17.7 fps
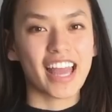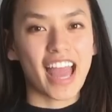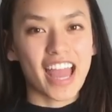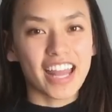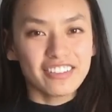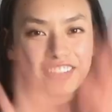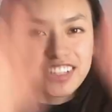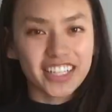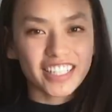
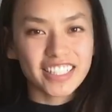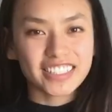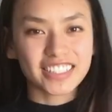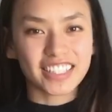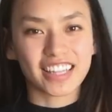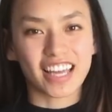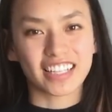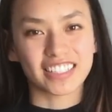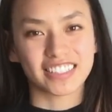Anyways,
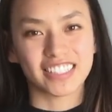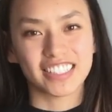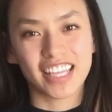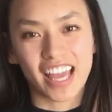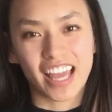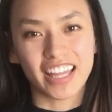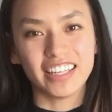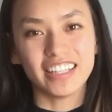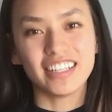that is the
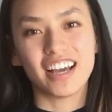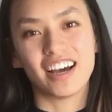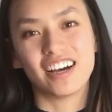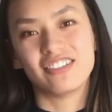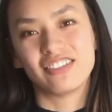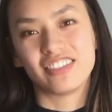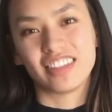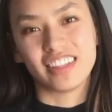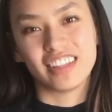end
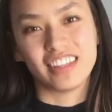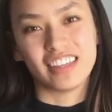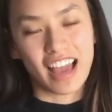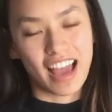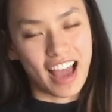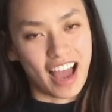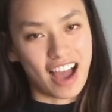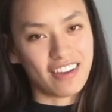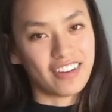of the
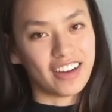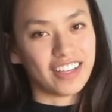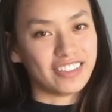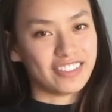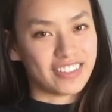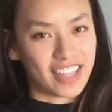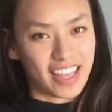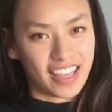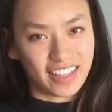How I
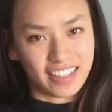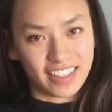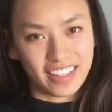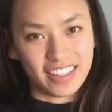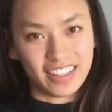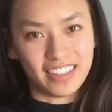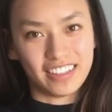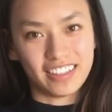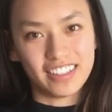Use
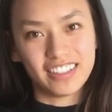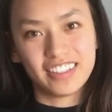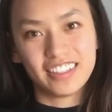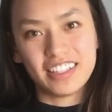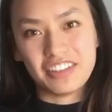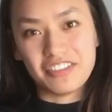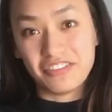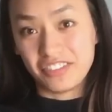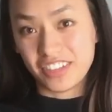Anki
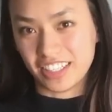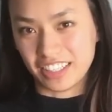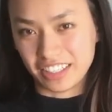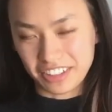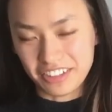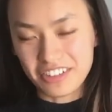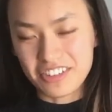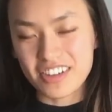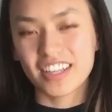
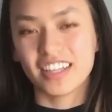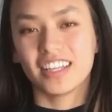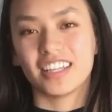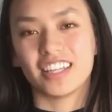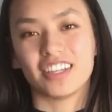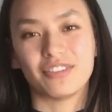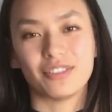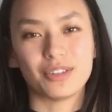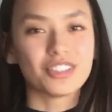video.
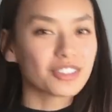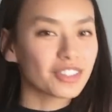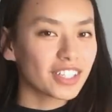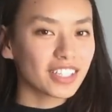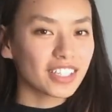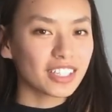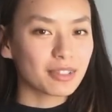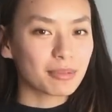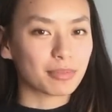If you enjoyed
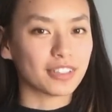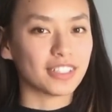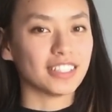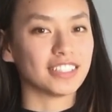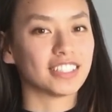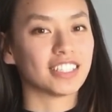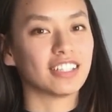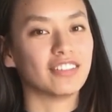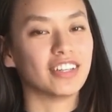it,
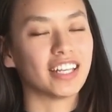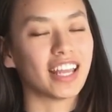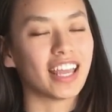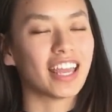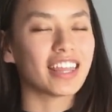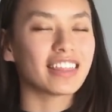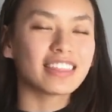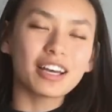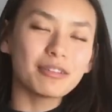please give it
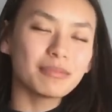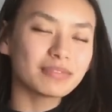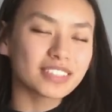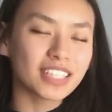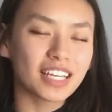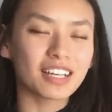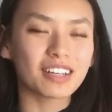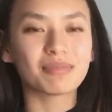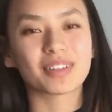a thumbs
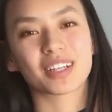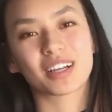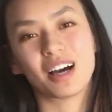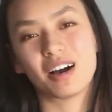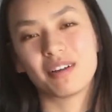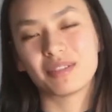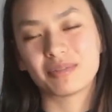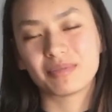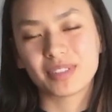up,
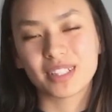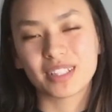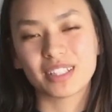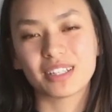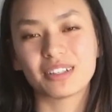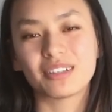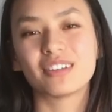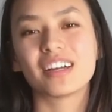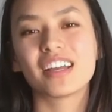comment
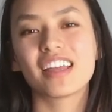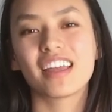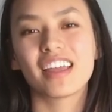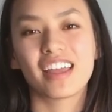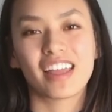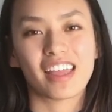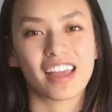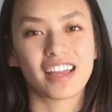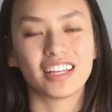below,
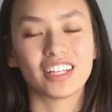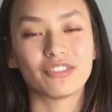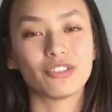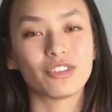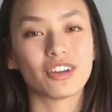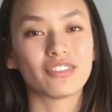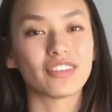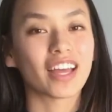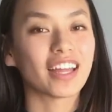and if
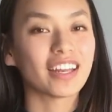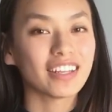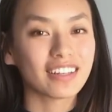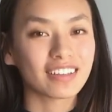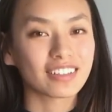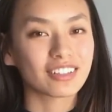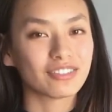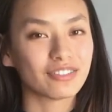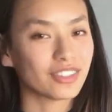you have any
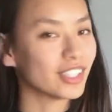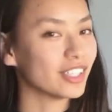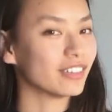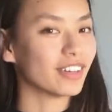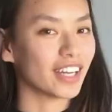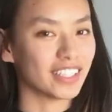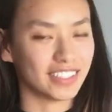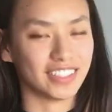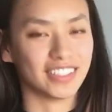other video
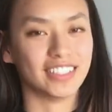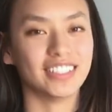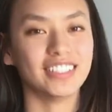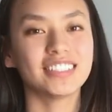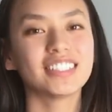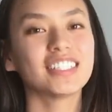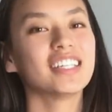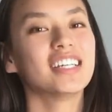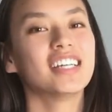
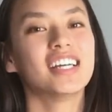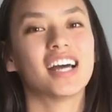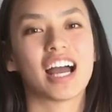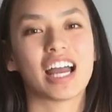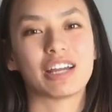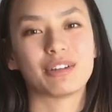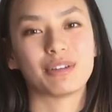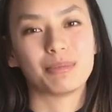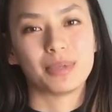ideas,
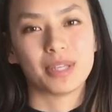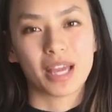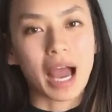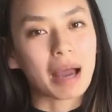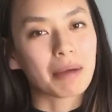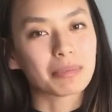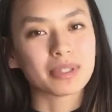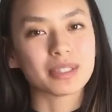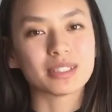I would be
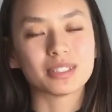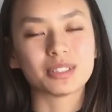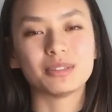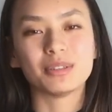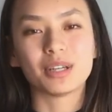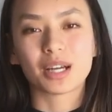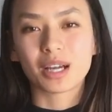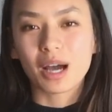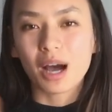happy to
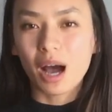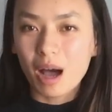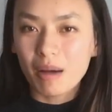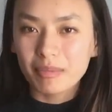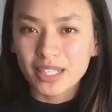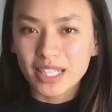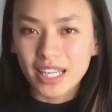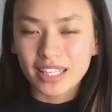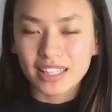
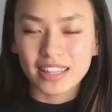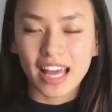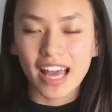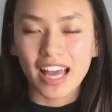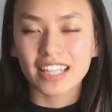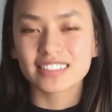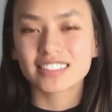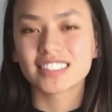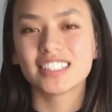accommodate
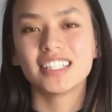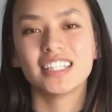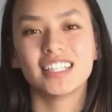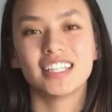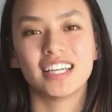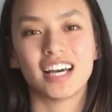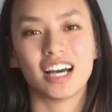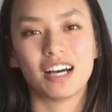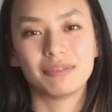that.
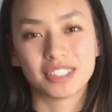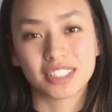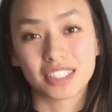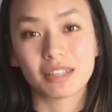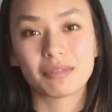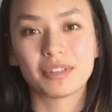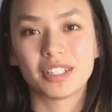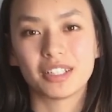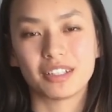Just
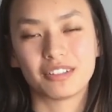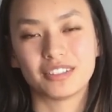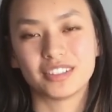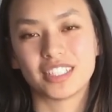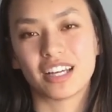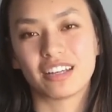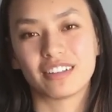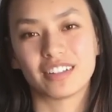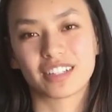let me know
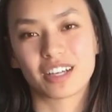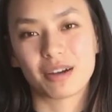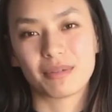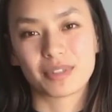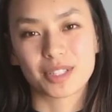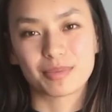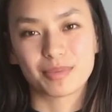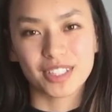down in the comments